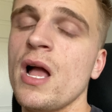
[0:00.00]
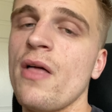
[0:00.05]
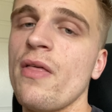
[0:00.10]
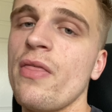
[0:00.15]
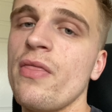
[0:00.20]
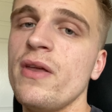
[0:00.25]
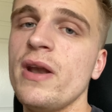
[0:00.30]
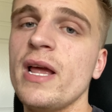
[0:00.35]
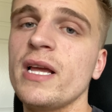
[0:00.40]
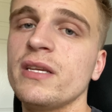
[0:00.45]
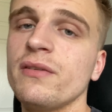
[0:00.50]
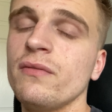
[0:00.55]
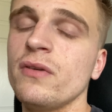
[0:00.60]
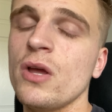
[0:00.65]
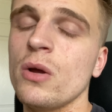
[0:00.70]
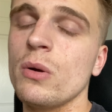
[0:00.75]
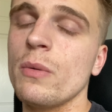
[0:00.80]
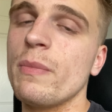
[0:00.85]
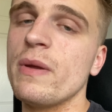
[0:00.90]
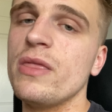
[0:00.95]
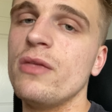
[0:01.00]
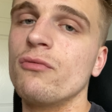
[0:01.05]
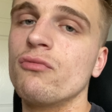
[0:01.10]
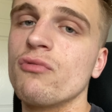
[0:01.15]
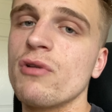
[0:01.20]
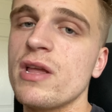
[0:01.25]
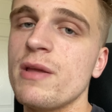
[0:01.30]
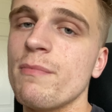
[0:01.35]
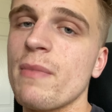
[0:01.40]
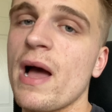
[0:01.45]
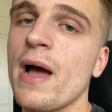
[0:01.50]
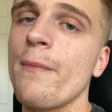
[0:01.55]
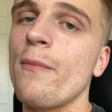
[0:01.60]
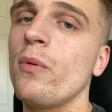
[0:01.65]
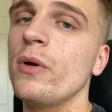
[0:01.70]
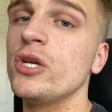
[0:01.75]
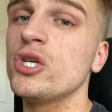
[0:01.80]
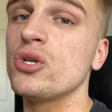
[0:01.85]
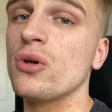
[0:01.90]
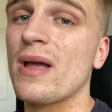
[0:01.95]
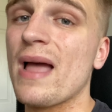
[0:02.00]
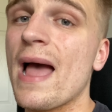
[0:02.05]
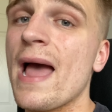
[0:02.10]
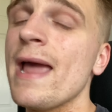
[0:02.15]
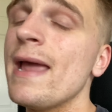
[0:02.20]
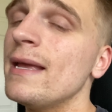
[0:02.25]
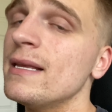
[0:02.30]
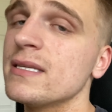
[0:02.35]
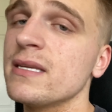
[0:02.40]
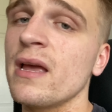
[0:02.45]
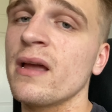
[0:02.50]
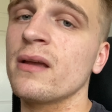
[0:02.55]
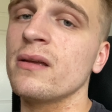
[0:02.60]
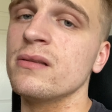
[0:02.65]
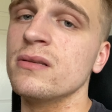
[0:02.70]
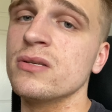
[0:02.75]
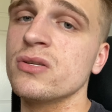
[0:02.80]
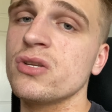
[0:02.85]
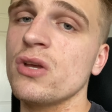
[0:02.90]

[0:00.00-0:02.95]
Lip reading: Then the next video would be the remap, which took 8 seconds.